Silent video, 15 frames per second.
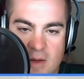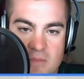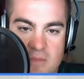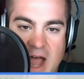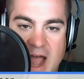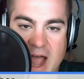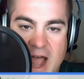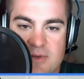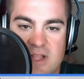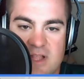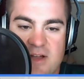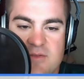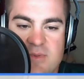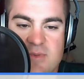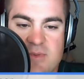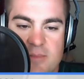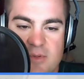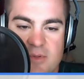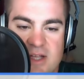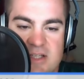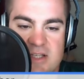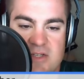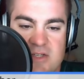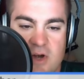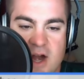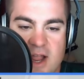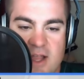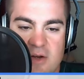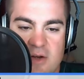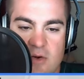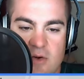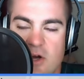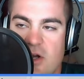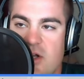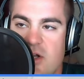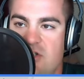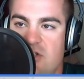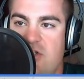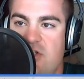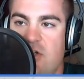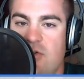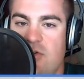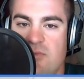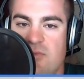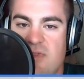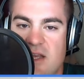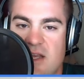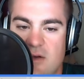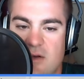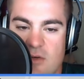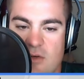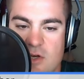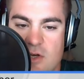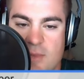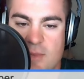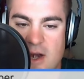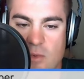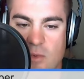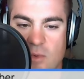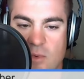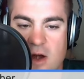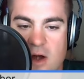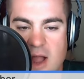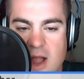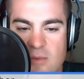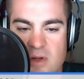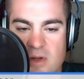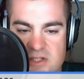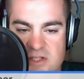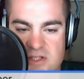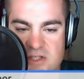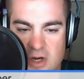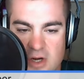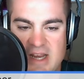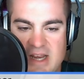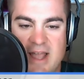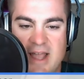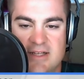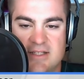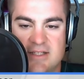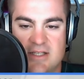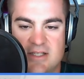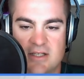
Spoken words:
I would love to be at a place where I could assume that no matter where I went to work next,